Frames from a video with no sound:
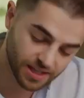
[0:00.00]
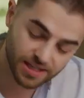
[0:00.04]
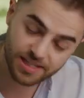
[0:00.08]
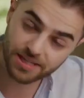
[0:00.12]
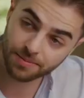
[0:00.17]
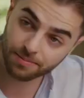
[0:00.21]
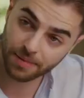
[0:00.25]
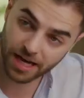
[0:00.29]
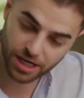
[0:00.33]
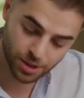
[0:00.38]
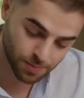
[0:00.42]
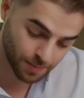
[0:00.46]

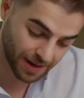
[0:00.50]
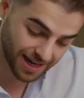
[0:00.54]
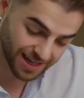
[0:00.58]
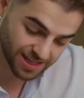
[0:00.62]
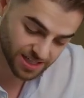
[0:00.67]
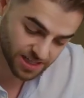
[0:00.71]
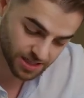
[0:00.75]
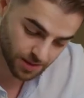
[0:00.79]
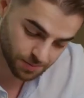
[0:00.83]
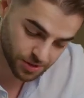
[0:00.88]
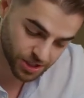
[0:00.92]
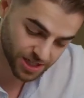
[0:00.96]
Does it match my
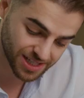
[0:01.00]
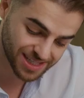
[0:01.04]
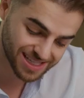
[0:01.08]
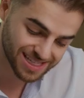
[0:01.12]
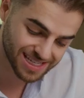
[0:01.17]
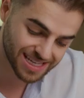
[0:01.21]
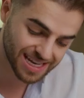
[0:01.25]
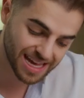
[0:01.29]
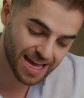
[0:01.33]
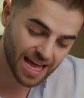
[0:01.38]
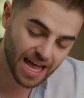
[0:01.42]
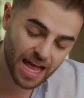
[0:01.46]

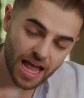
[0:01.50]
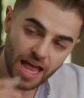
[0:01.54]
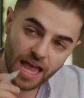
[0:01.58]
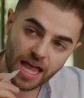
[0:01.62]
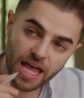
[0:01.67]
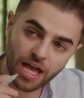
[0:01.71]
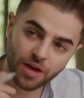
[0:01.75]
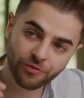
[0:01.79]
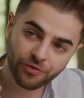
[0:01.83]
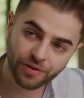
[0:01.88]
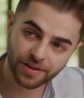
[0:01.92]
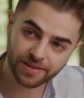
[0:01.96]
assumptions?
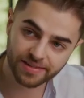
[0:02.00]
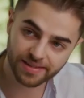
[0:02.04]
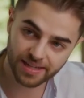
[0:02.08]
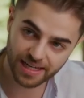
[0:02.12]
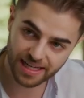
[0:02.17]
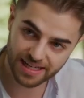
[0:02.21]
If it